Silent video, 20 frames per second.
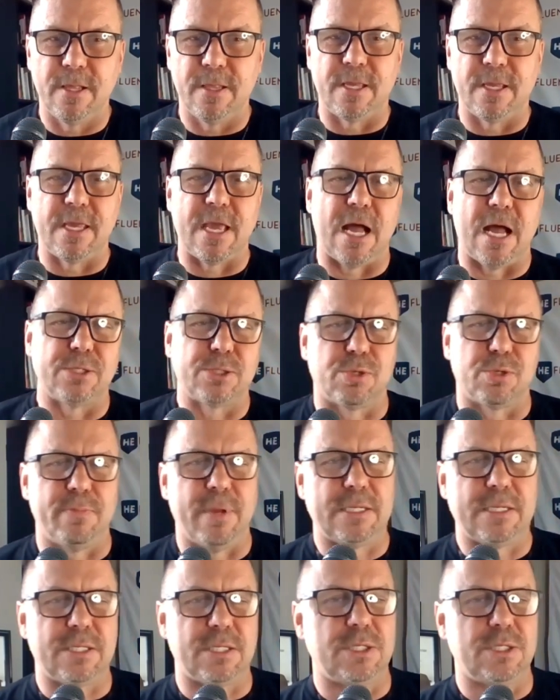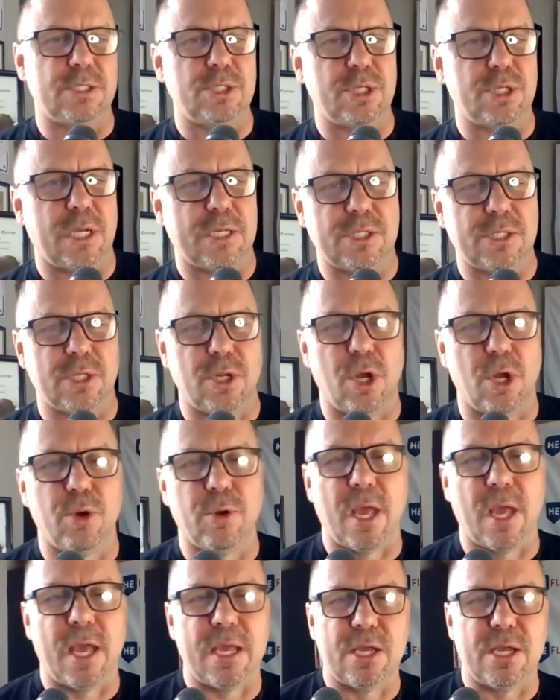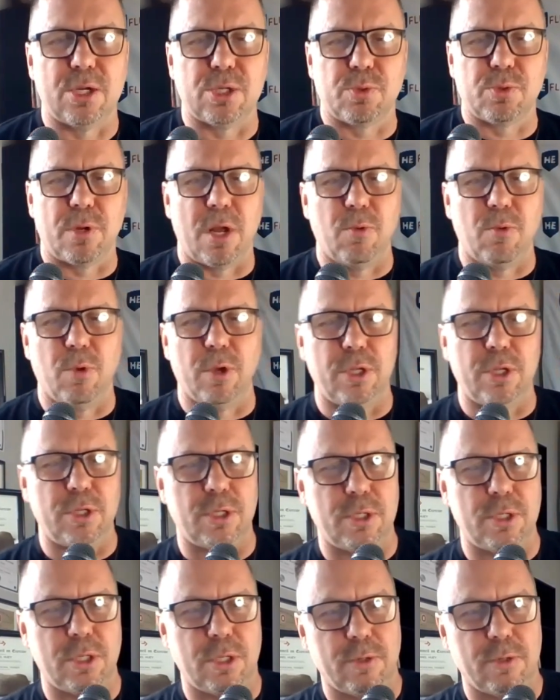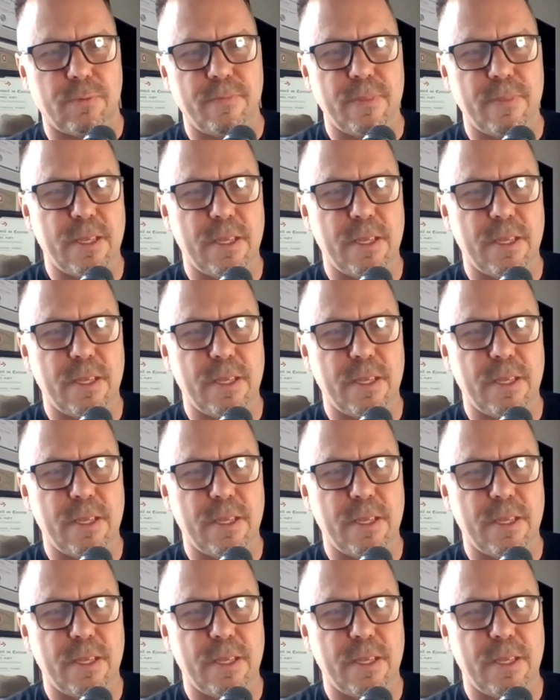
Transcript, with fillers: the counselor makes a suggestion okay here's what i want you to do